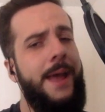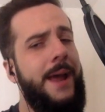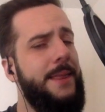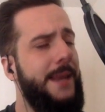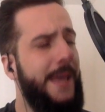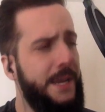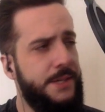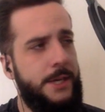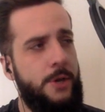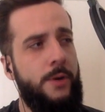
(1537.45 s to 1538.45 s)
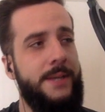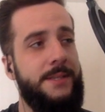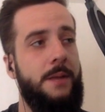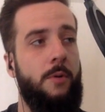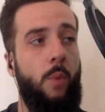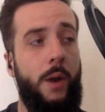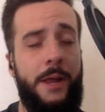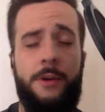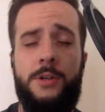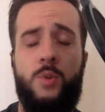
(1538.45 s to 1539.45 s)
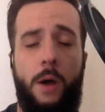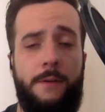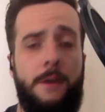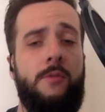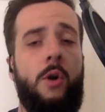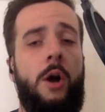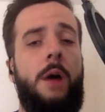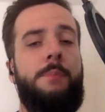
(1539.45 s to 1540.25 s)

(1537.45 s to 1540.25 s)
And then Execute is number 112 overall,